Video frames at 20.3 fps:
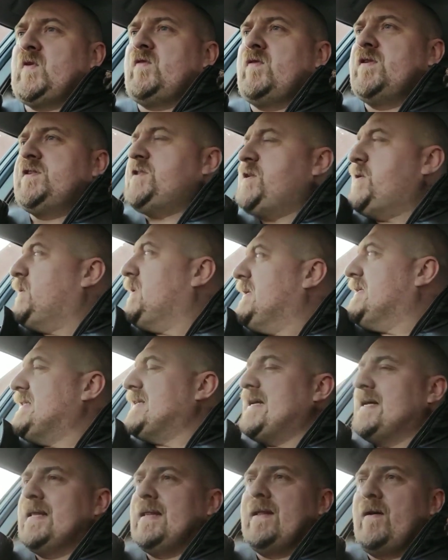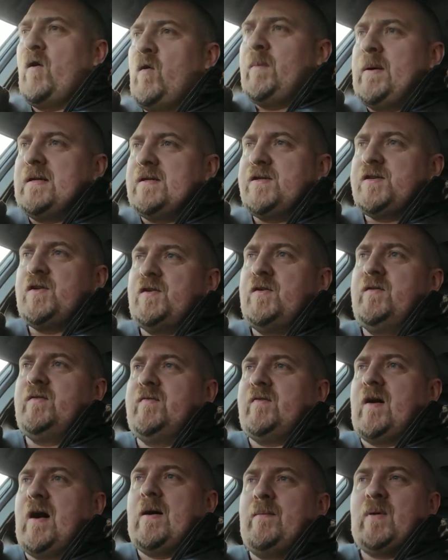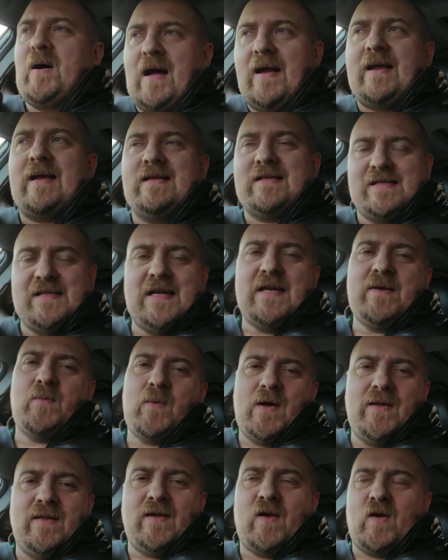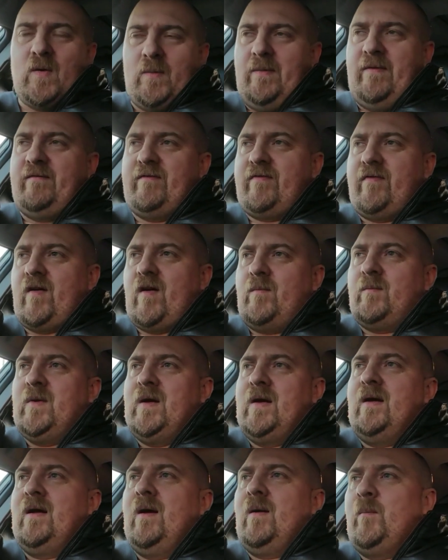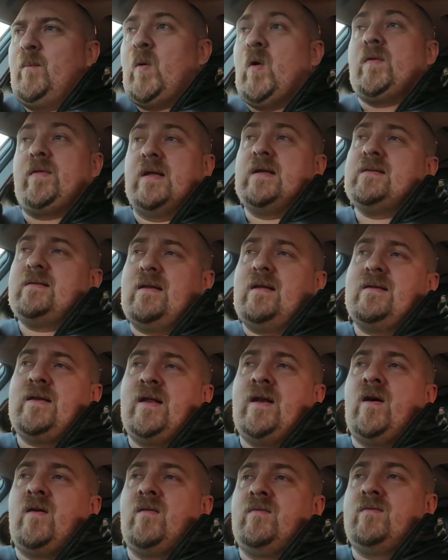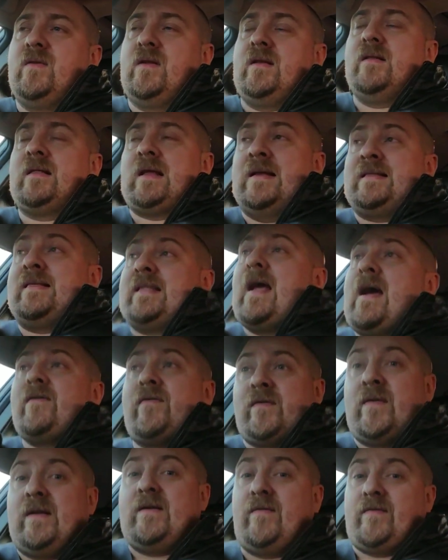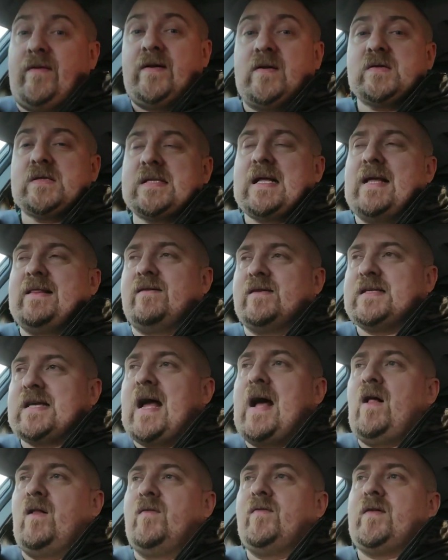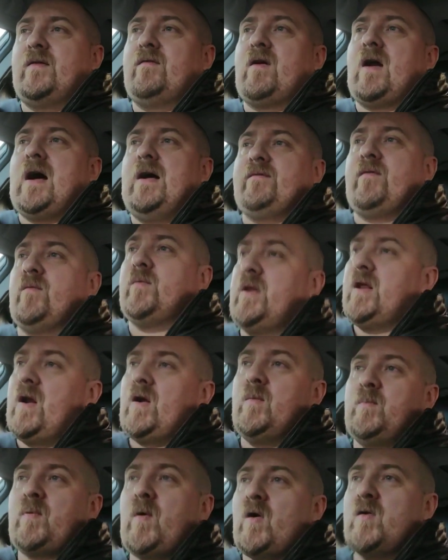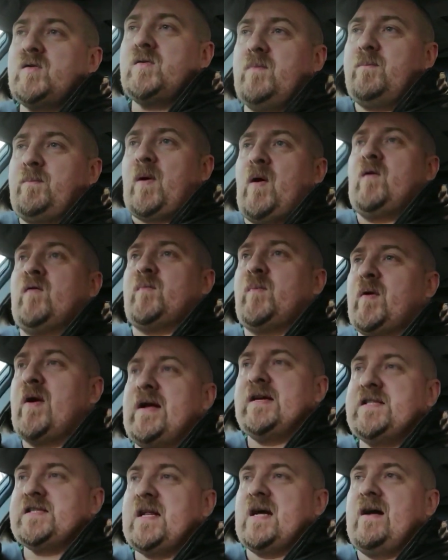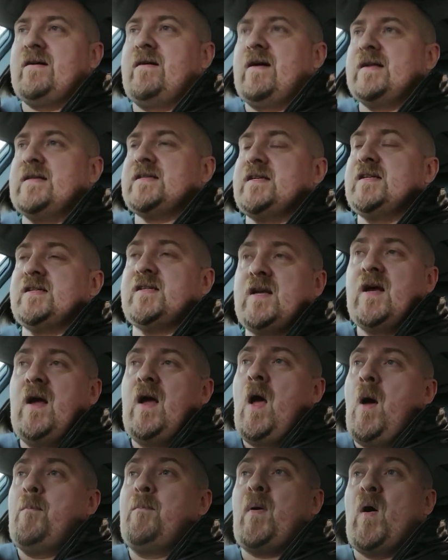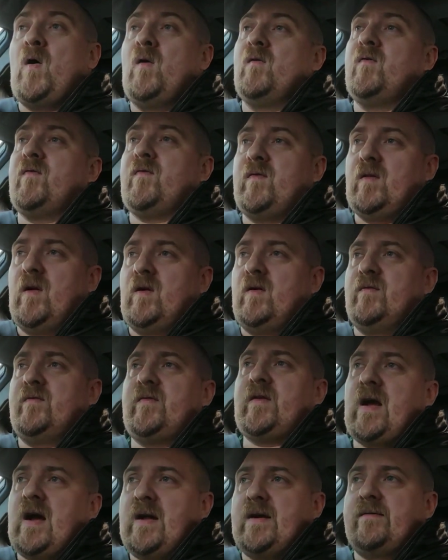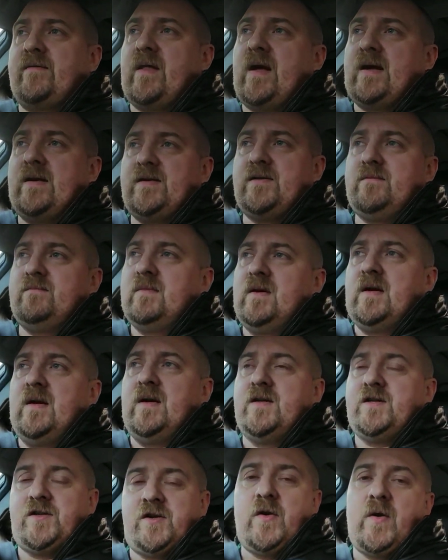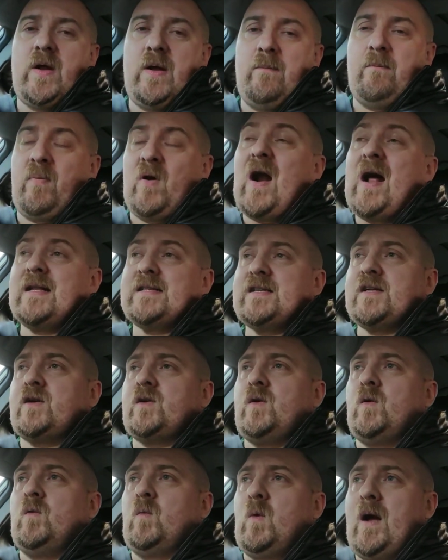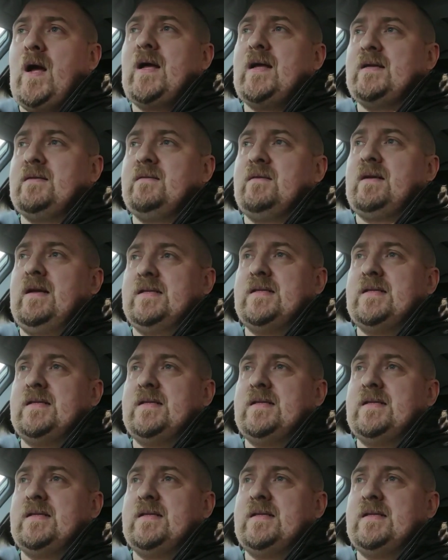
credulity a little bit too far, but I can see where they're coming from. But it definitely feels like there's a healthy rival. Both British directors, both love kind of like shooting practical where